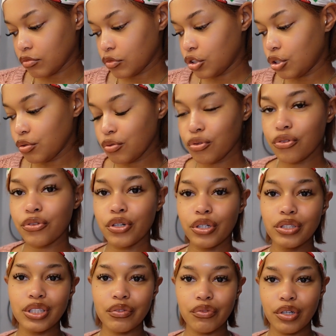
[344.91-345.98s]

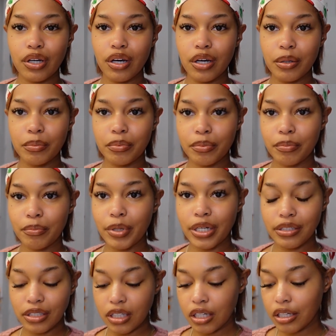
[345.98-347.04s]
2/3 of a cup,
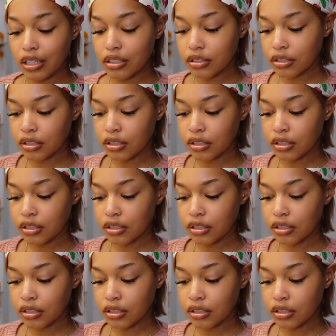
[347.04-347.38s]
barely